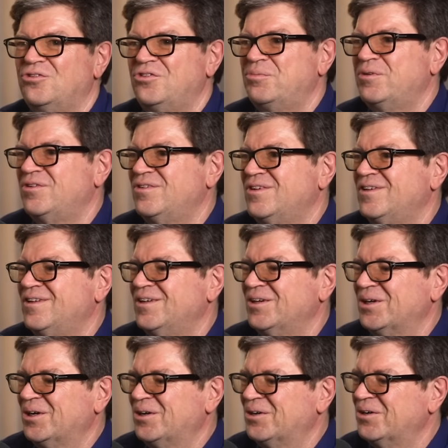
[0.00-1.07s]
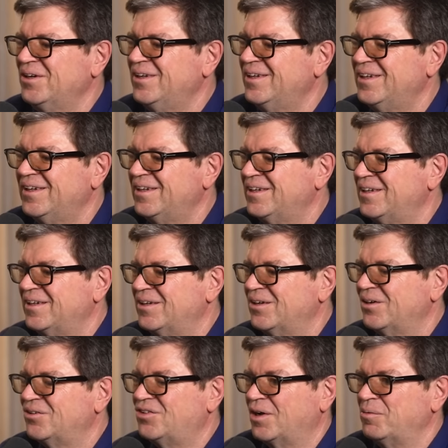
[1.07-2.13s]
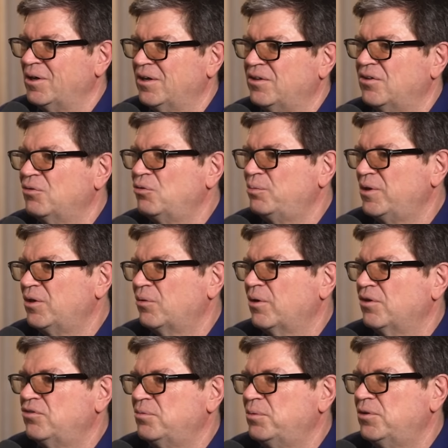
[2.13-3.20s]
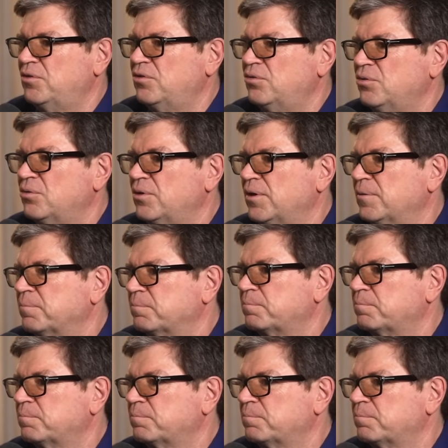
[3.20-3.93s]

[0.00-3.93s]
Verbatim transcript: GPT uh, timeline, that would be around GPT-2. Yeah.